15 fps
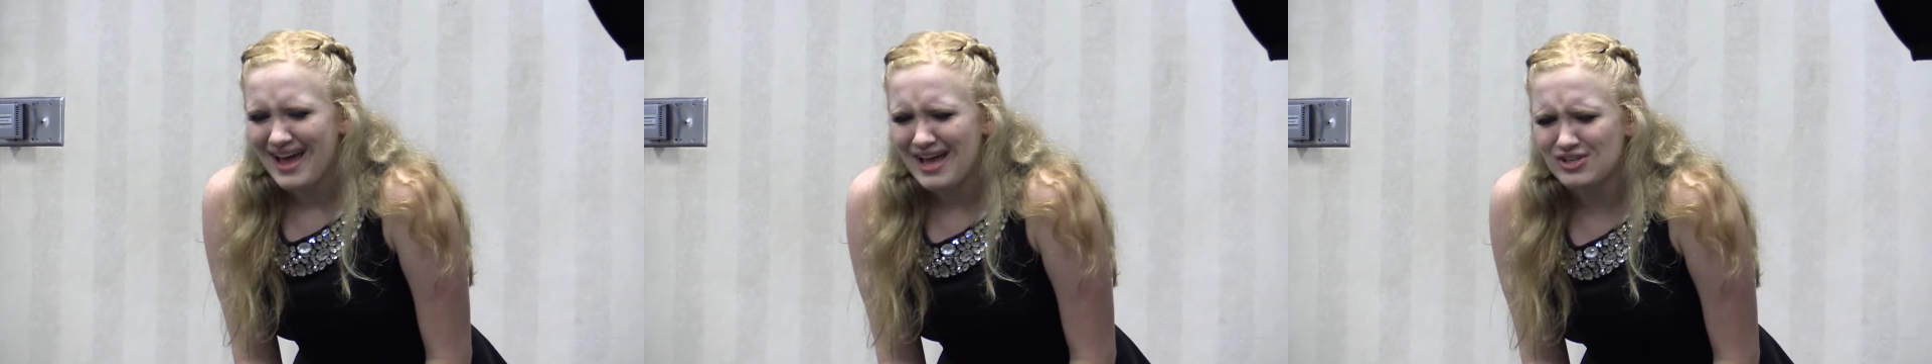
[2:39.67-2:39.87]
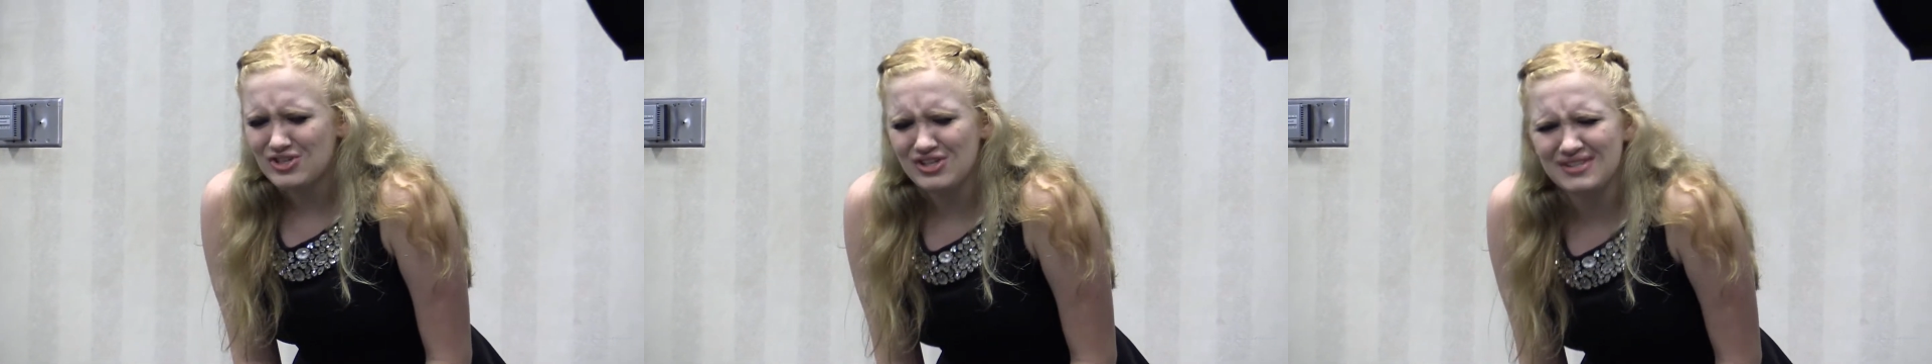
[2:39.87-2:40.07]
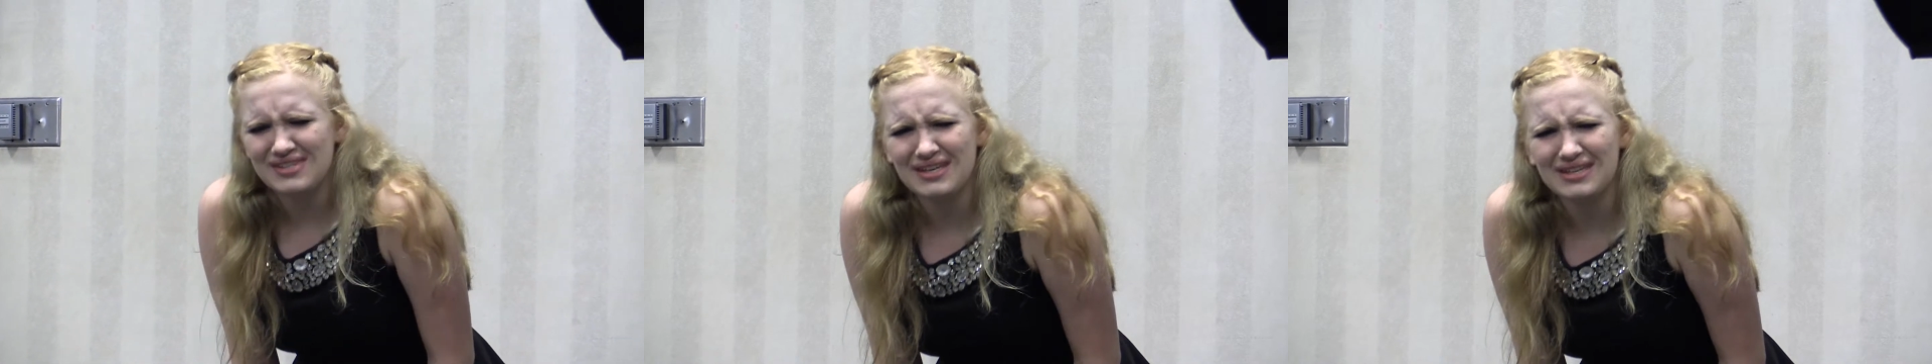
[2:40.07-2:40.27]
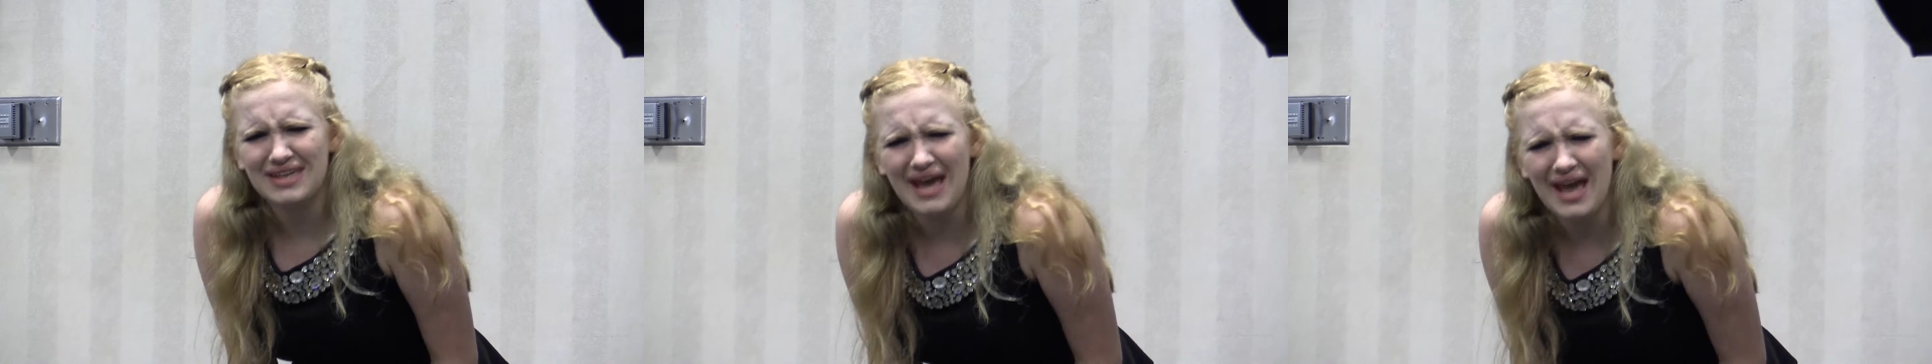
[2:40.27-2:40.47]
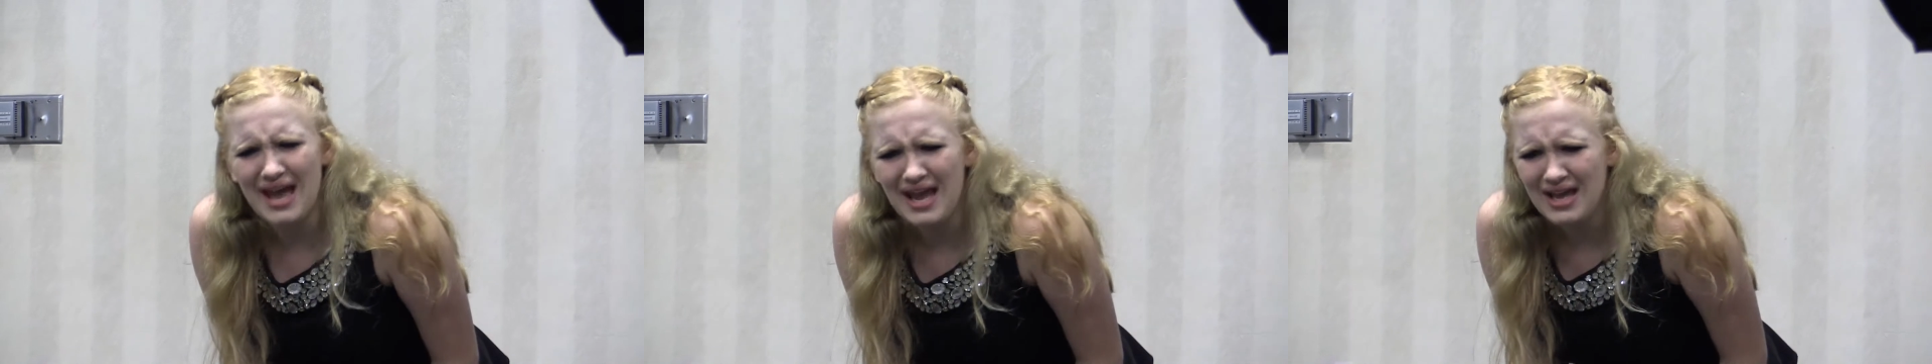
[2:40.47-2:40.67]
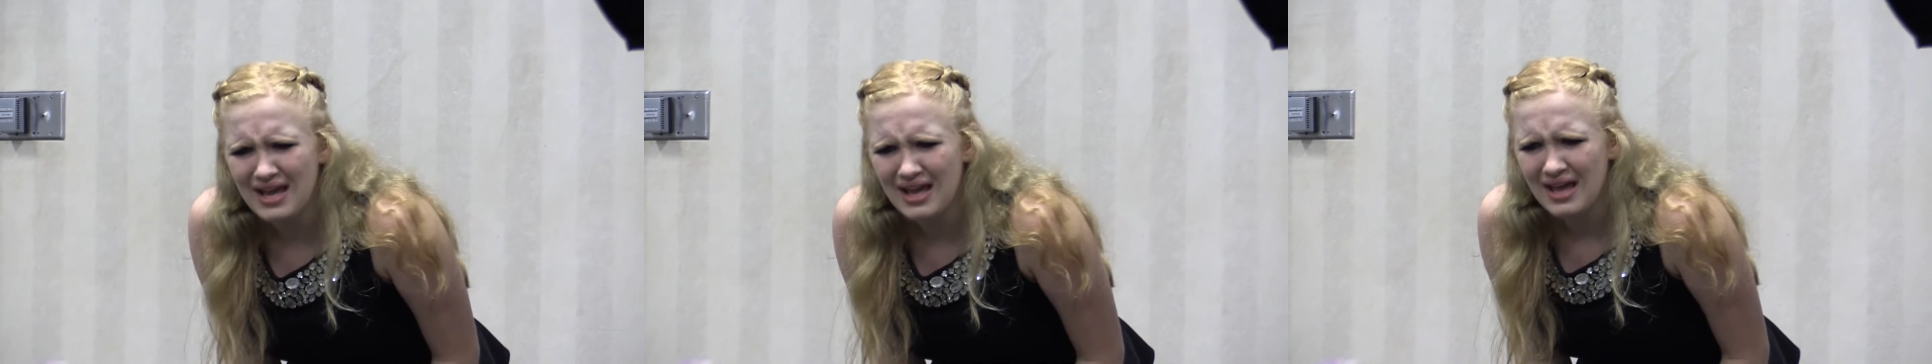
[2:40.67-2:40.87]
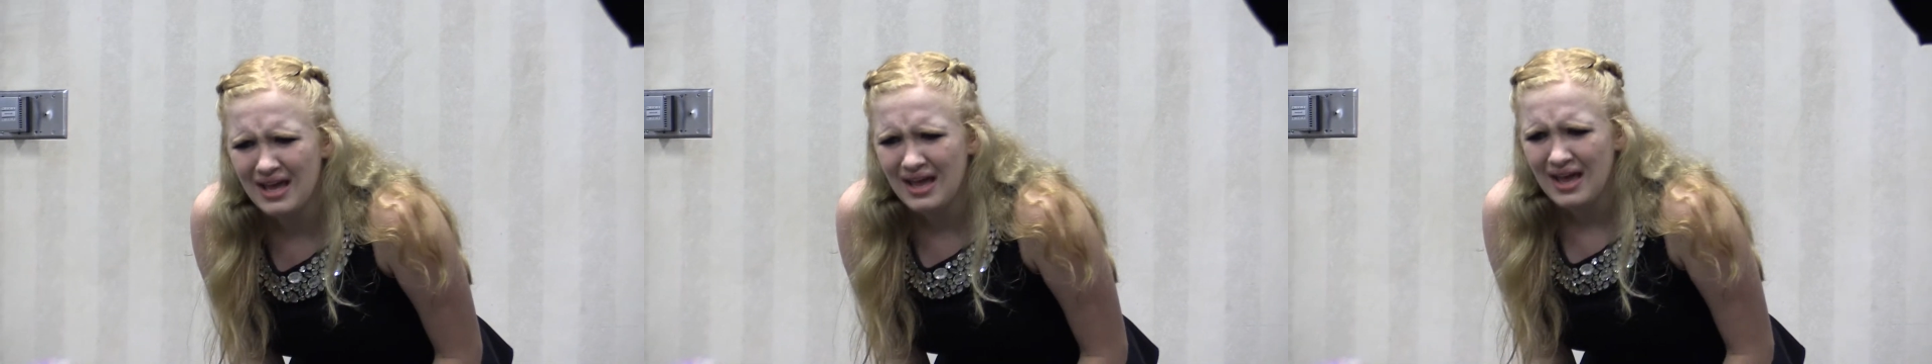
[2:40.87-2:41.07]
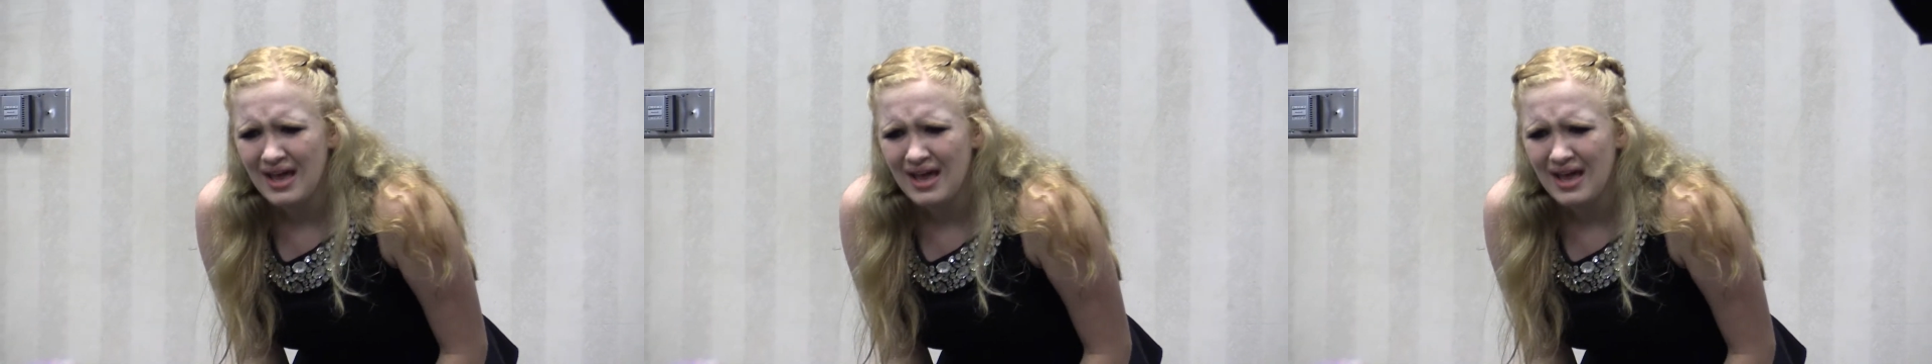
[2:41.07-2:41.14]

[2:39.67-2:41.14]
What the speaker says: and she said, ¿qué?